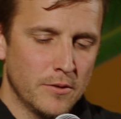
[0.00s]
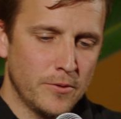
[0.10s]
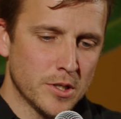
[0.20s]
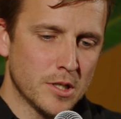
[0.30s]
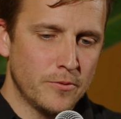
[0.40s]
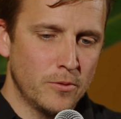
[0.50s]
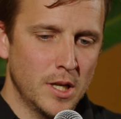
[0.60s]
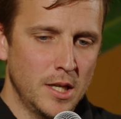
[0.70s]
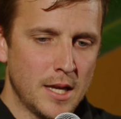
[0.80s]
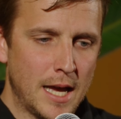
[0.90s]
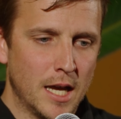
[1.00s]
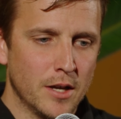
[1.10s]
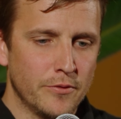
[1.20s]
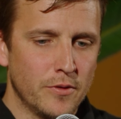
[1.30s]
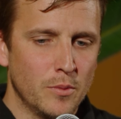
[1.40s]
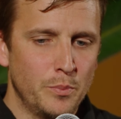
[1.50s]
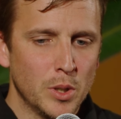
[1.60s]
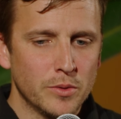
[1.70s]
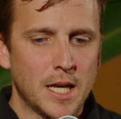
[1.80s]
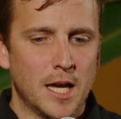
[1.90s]
first off, we have
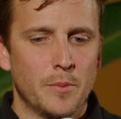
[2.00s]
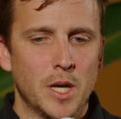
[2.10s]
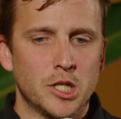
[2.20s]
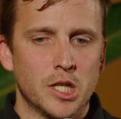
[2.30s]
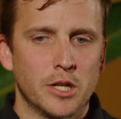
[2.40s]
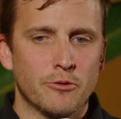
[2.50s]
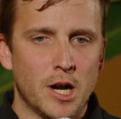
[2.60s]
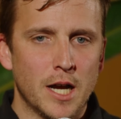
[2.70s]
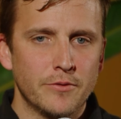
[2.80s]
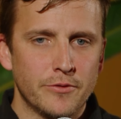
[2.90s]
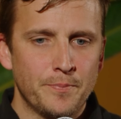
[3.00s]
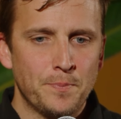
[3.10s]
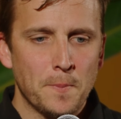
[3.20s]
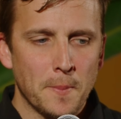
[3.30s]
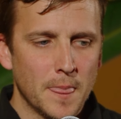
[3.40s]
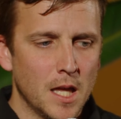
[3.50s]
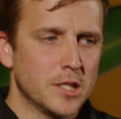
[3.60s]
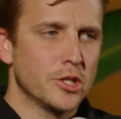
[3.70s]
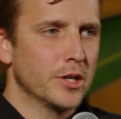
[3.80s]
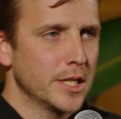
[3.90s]
built the animation in Rive.
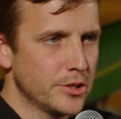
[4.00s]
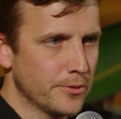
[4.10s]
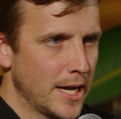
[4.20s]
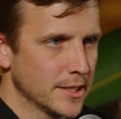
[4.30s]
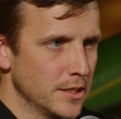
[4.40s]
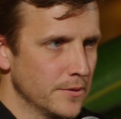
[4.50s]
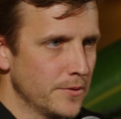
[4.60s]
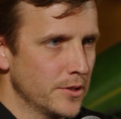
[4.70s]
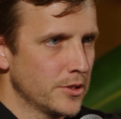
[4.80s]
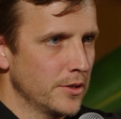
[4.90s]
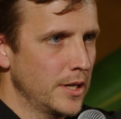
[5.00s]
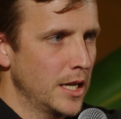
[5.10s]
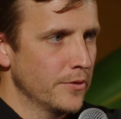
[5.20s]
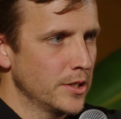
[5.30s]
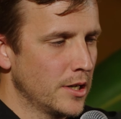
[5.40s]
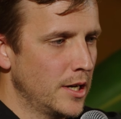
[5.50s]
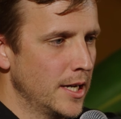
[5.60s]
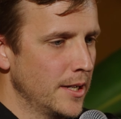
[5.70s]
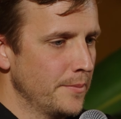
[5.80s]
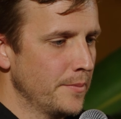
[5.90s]
It's not interactive, so every
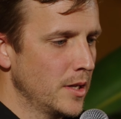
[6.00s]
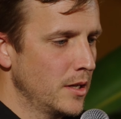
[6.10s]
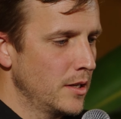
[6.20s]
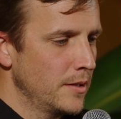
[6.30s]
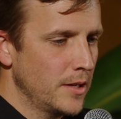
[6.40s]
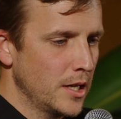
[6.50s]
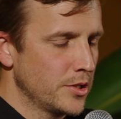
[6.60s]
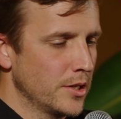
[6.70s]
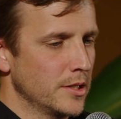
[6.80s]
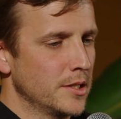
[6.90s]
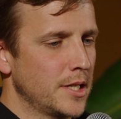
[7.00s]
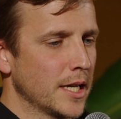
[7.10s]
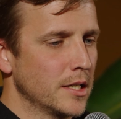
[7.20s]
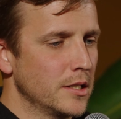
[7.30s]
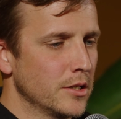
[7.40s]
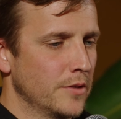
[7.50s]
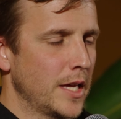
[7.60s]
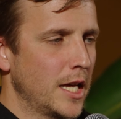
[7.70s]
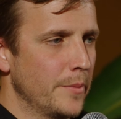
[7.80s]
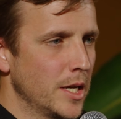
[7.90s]
time a certain second of
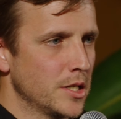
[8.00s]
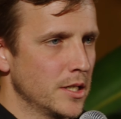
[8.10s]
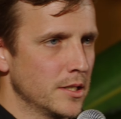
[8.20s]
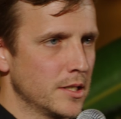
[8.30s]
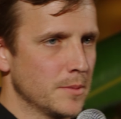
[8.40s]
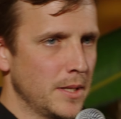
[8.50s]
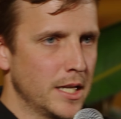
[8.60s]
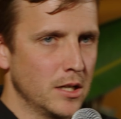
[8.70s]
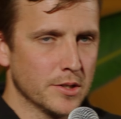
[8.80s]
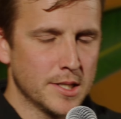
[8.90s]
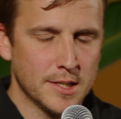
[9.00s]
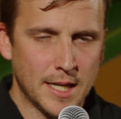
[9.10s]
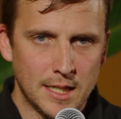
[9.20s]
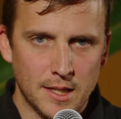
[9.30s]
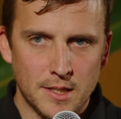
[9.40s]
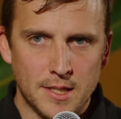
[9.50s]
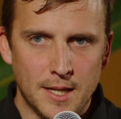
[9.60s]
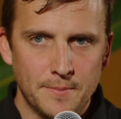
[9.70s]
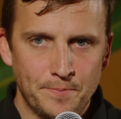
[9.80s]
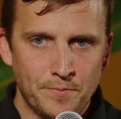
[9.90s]
the animation is displayed, it looks exactly the
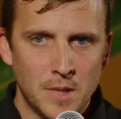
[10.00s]
same.